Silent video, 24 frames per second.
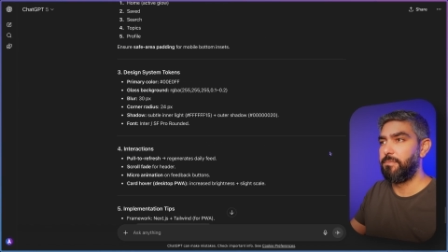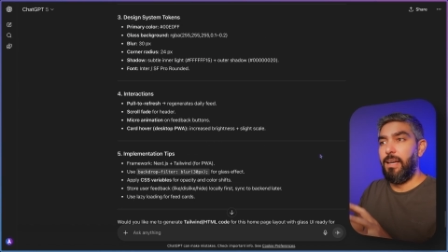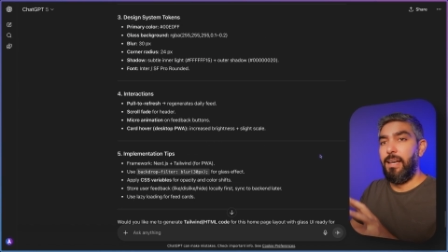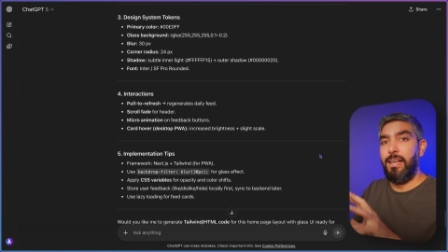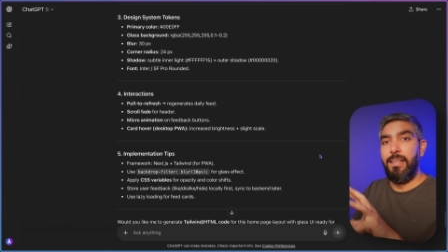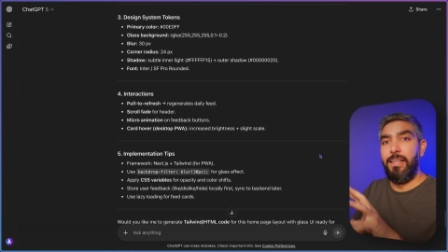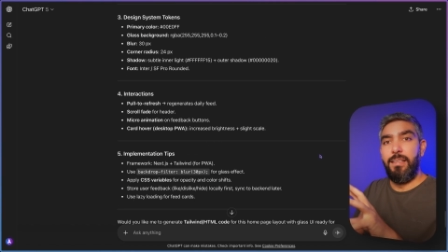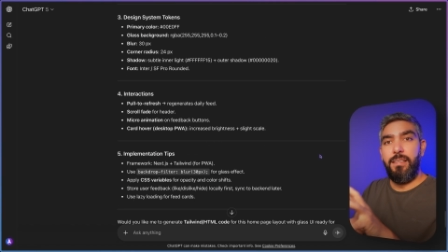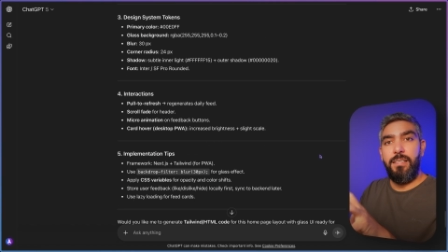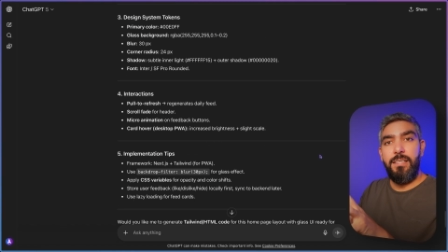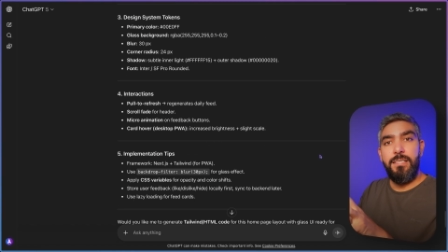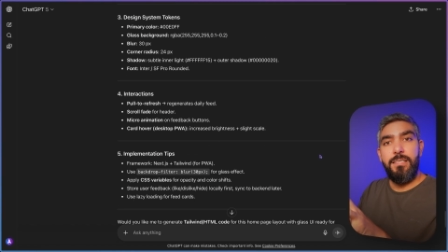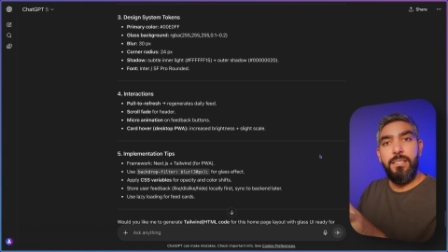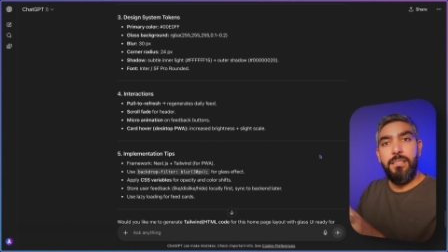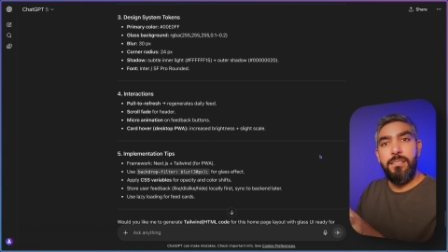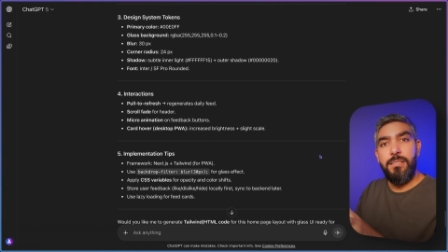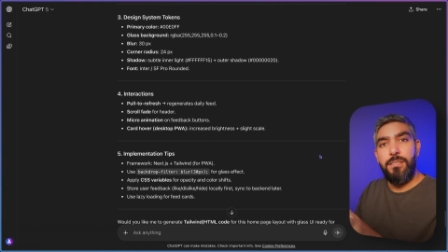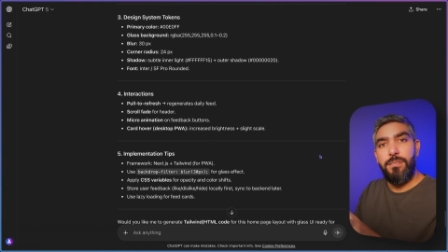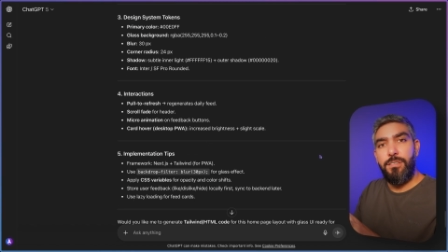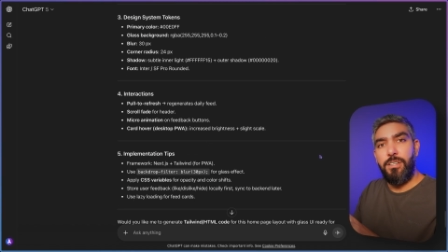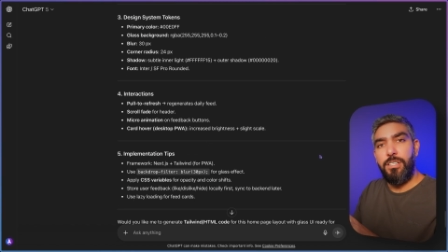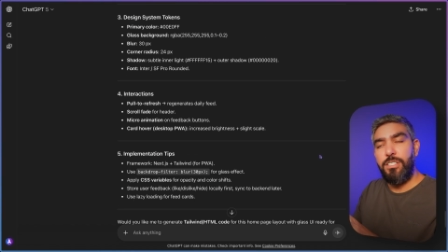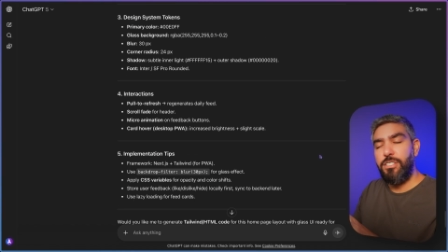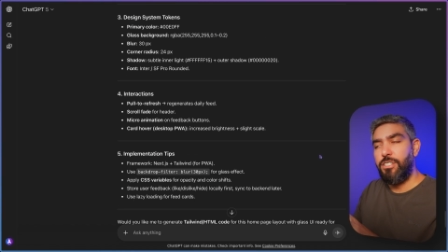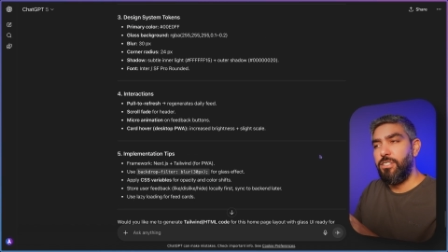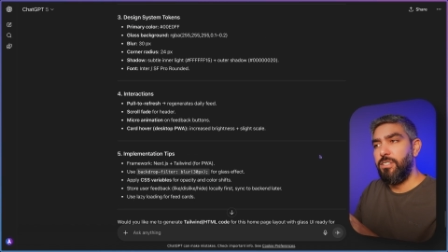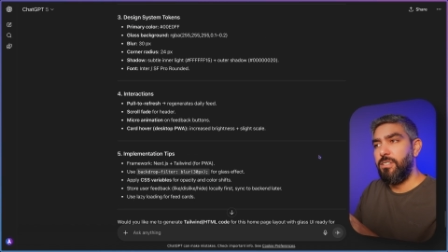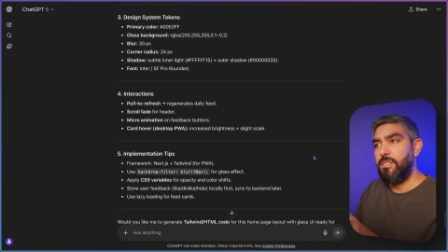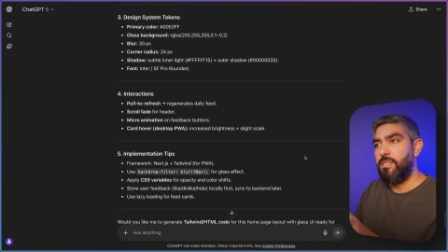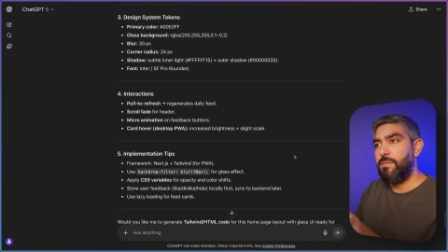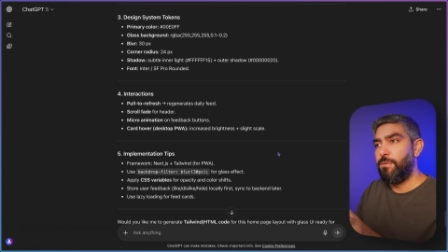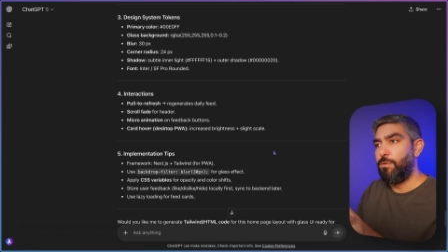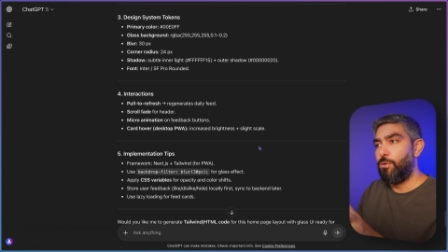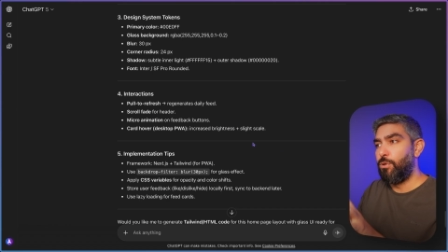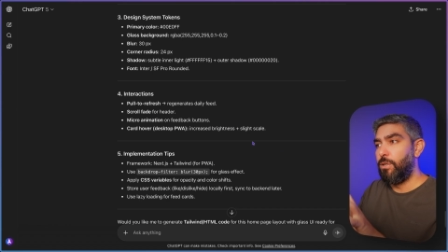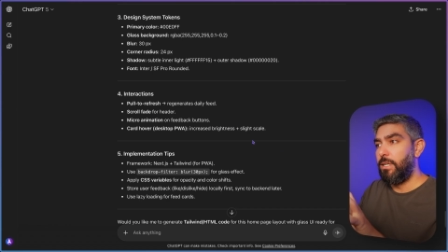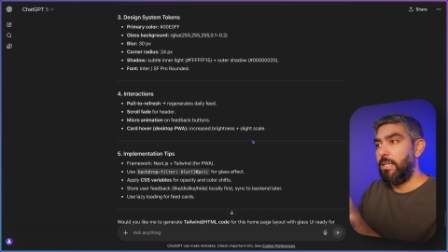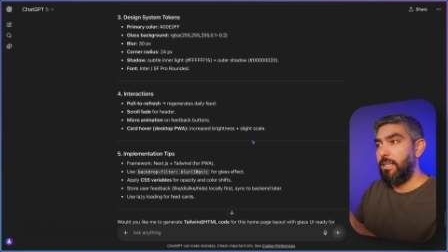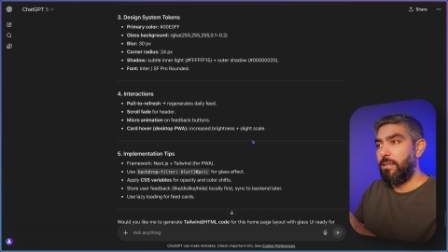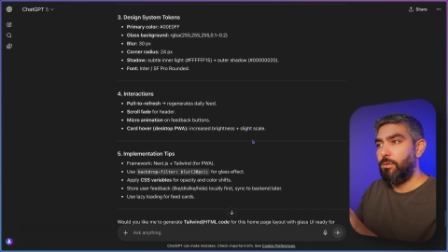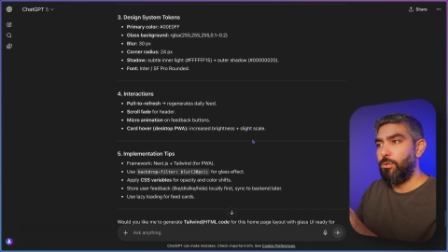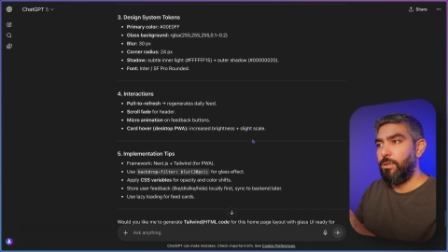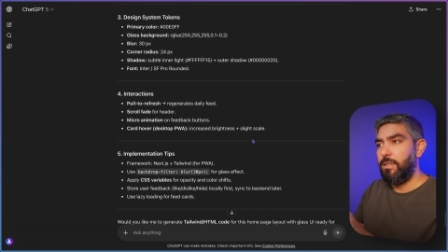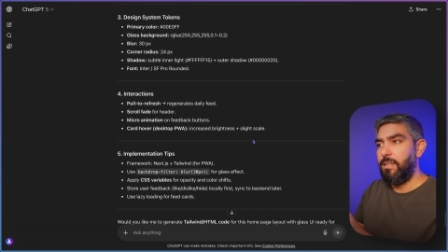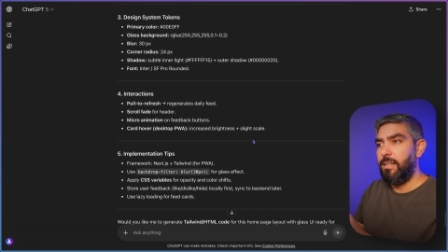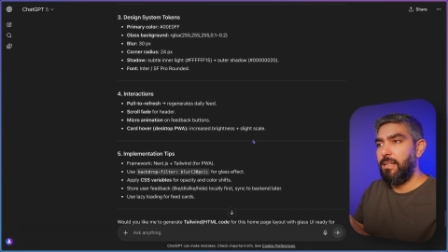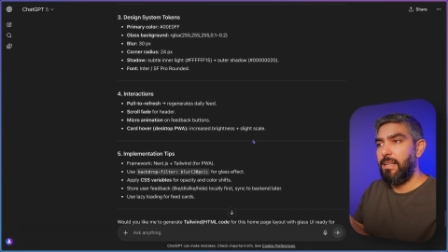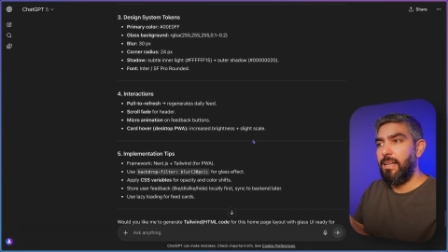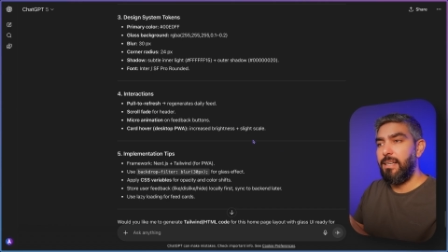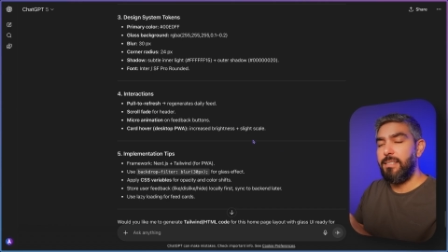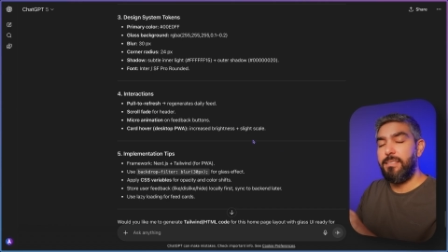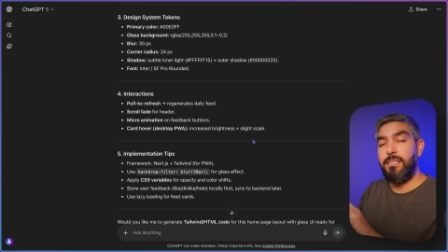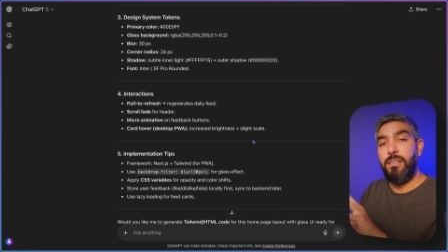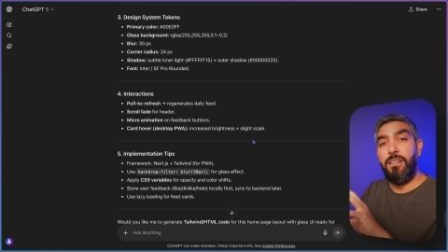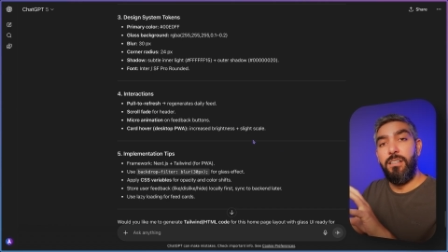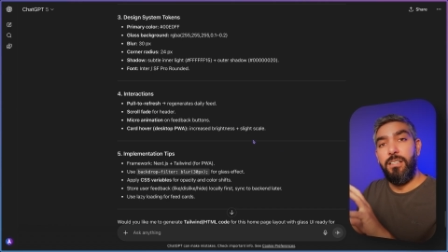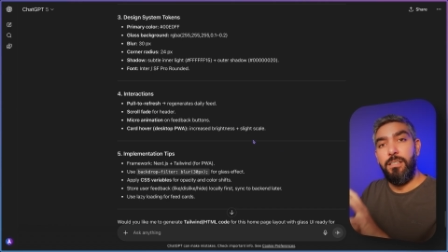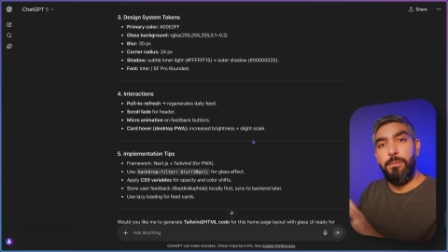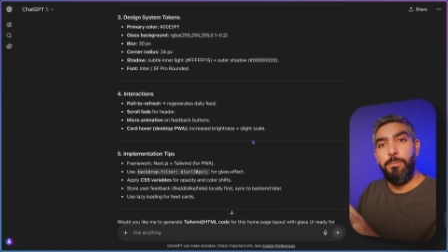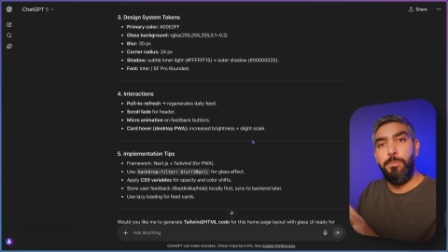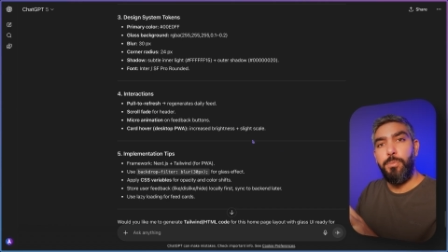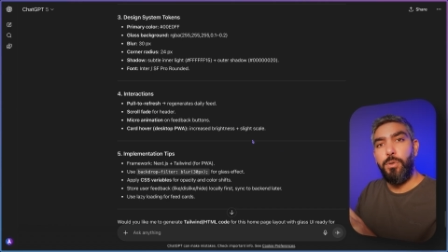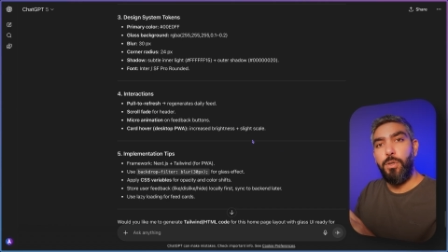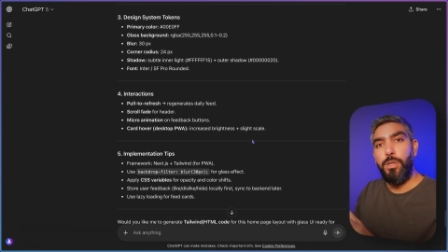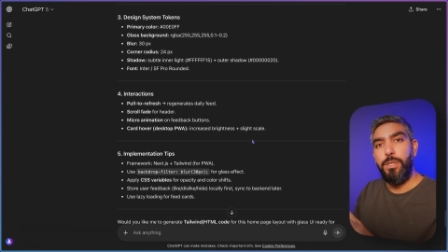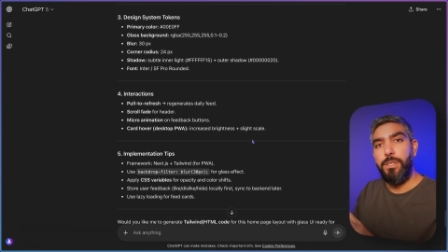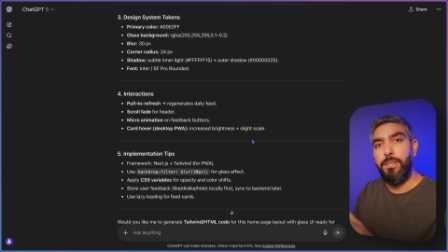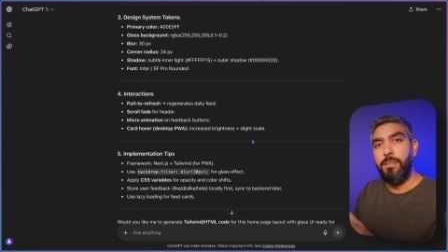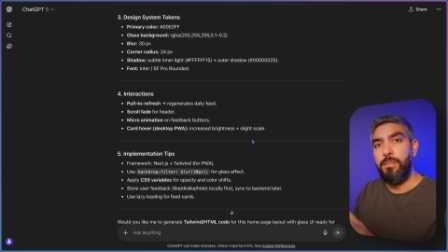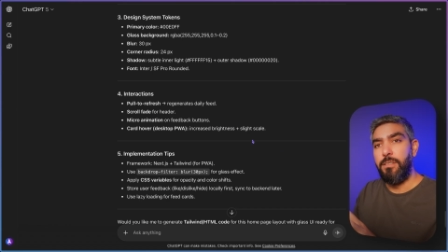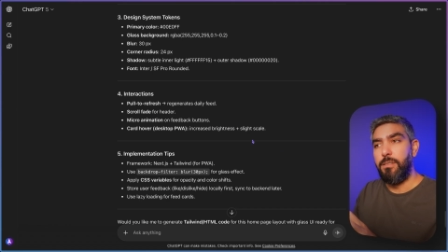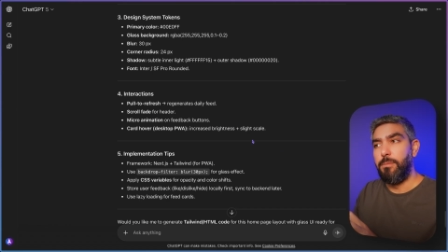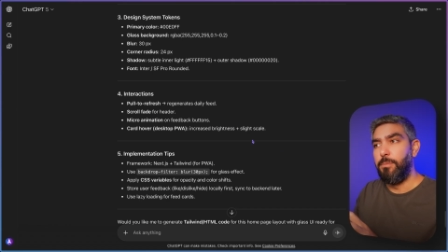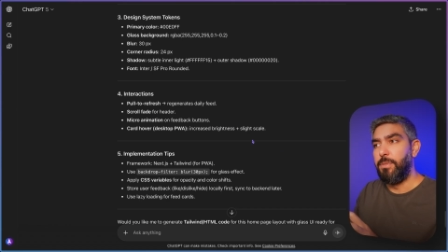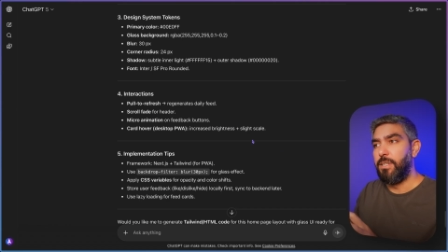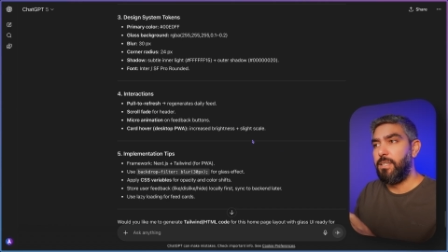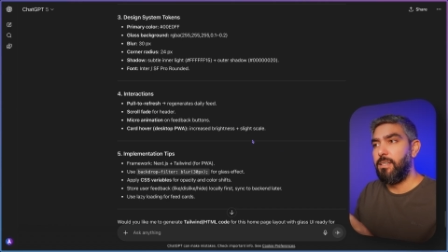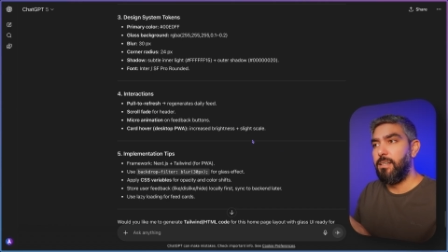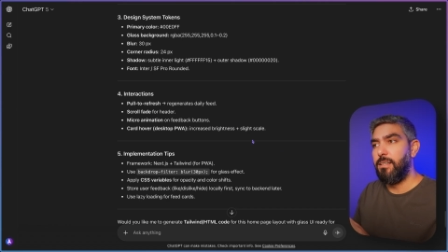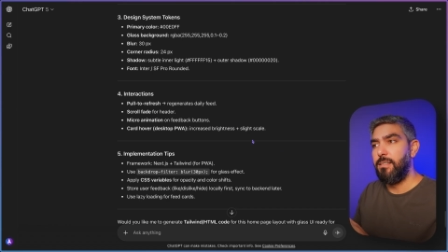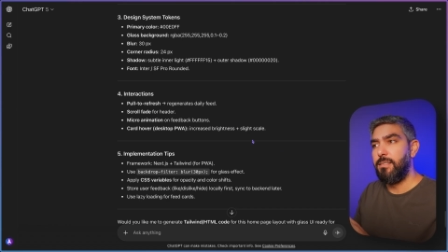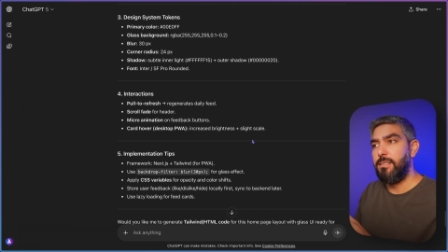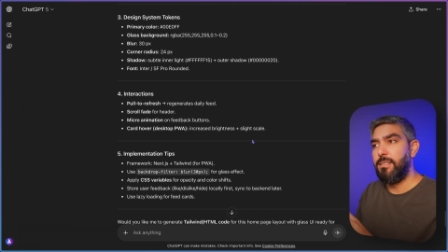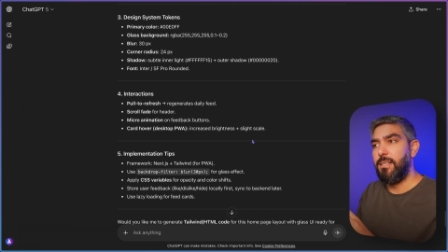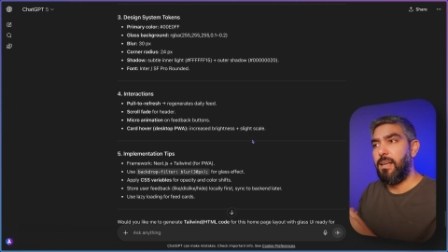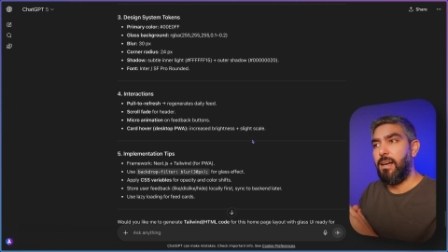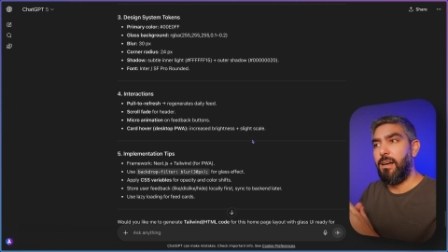And these instructions for liquid glass are important because